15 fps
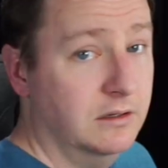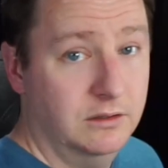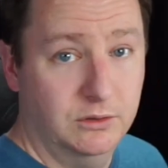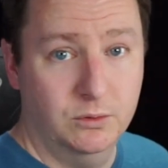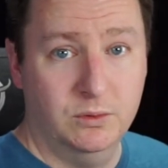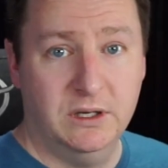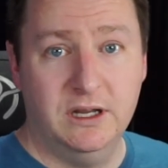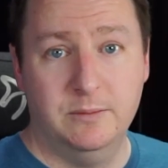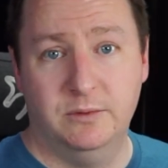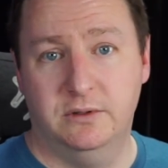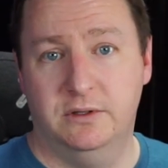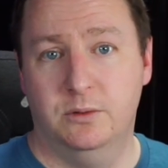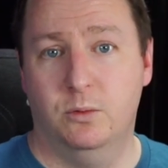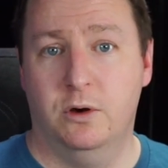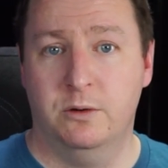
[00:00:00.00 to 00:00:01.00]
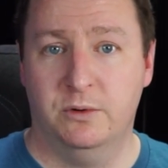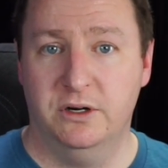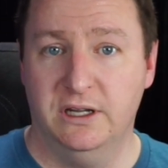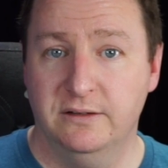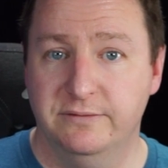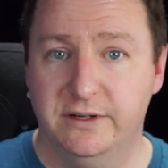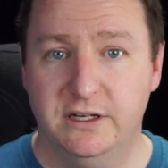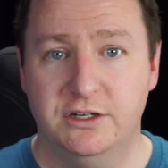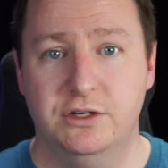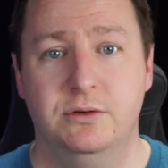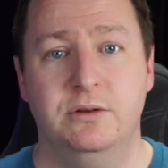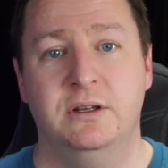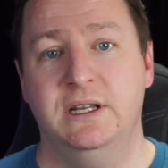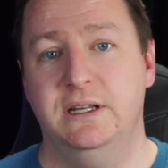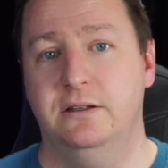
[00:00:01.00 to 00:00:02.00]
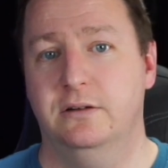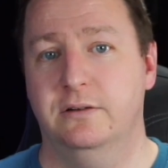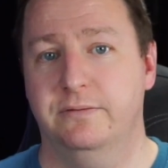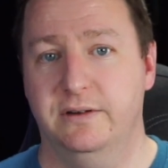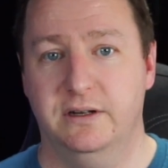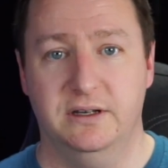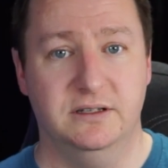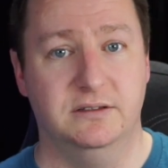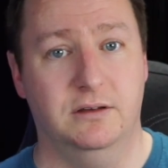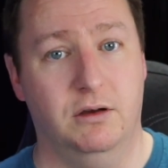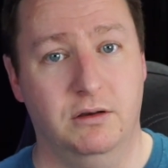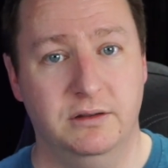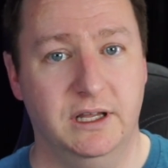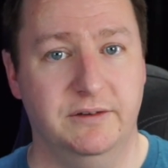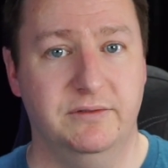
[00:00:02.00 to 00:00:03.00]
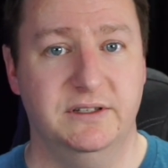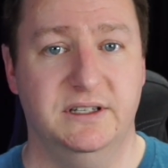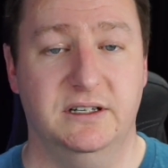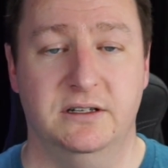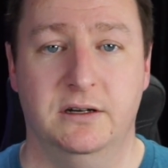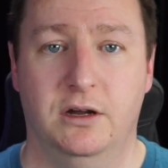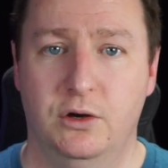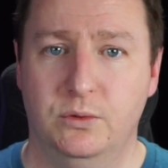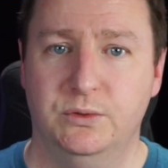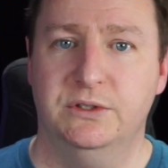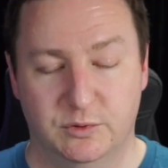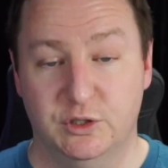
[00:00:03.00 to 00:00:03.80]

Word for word: To enable the watermarking feature, you need to configure this on every session host,